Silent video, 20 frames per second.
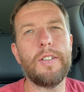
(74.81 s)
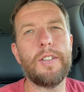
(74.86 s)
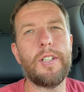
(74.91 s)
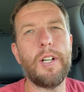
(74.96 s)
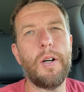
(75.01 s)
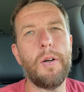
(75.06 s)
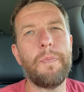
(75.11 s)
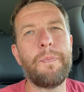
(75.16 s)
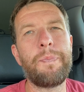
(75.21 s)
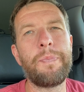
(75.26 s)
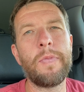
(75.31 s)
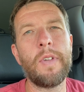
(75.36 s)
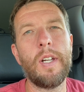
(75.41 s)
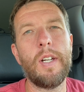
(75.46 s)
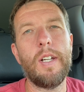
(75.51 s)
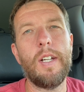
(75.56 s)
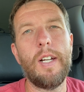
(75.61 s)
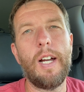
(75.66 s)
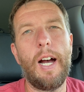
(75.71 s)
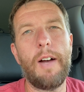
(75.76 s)
So
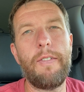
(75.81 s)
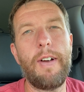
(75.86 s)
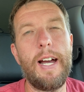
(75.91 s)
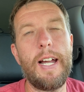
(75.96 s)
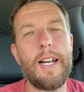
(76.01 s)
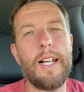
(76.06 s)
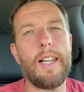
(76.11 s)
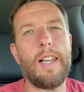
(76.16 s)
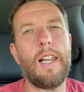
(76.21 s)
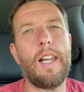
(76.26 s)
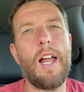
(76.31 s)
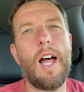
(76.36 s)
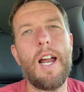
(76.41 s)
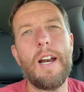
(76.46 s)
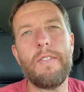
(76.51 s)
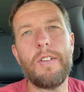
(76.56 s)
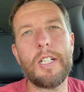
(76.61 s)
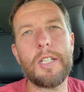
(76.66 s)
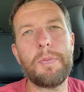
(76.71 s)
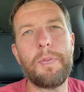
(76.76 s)
I've had a
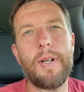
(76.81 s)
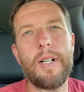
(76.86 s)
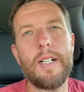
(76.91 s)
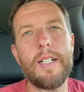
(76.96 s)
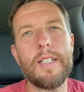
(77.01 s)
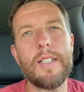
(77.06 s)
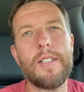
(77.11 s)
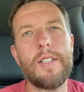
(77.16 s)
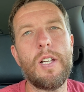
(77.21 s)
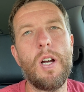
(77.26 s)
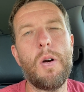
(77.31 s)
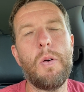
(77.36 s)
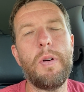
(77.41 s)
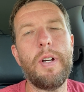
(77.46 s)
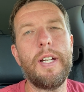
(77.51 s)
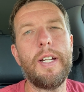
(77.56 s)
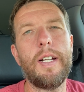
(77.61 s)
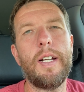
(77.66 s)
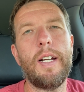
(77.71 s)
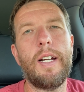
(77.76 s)
lot of experience
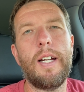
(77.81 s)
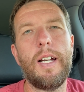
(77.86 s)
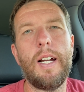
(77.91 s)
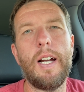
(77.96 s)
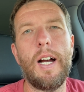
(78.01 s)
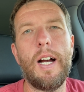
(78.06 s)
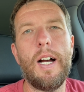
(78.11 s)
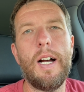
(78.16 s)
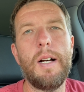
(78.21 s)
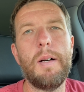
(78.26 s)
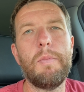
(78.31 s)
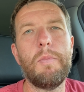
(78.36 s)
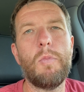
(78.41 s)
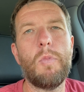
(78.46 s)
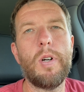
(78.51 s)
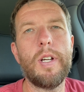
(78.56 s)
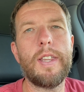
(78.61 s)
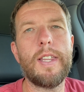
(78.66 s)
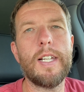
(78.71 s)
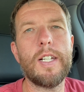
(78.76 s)
towing
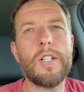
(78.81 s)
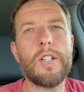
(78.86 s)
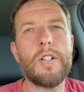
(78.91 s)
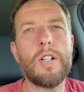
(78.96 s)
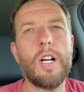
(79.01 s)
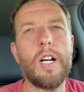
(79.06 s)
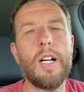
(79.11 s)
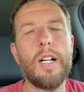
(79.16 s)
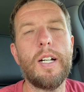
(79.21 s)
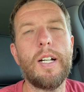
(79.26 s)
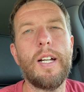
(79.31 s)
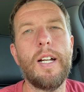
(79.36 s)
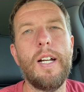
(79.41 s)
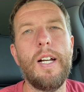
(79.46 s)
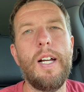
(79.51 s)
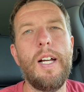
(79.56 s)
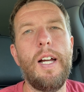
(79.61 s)
with this truck.